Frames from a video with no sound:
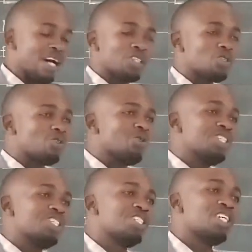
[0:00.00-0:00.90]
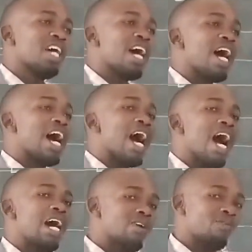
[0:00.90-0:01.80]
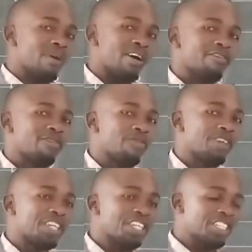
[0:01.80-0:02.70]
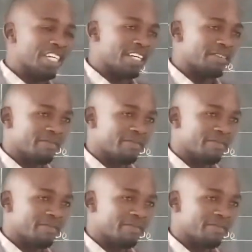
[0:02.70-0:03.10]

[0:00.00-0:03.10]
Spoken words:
a sweet aroma from the kitchen,